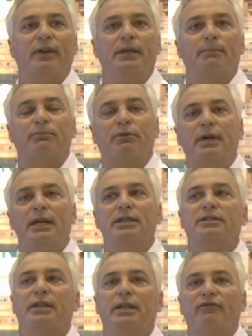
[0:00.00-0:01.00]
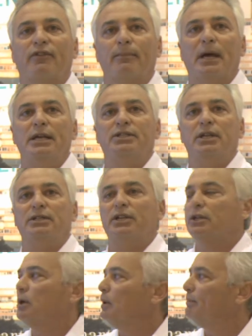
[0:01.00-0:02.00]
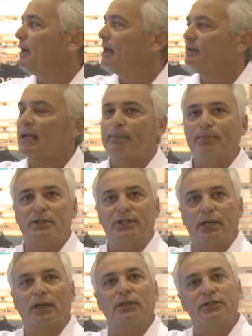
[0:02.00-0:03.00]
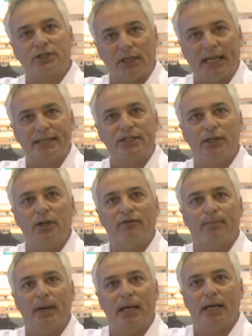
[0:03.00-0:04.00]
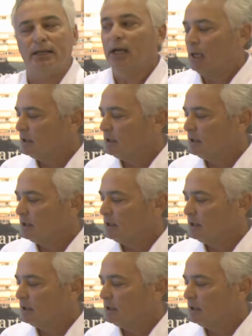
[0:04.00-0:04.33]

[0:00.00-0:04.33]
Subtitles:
and it brings the information to you about that particular selection you've made.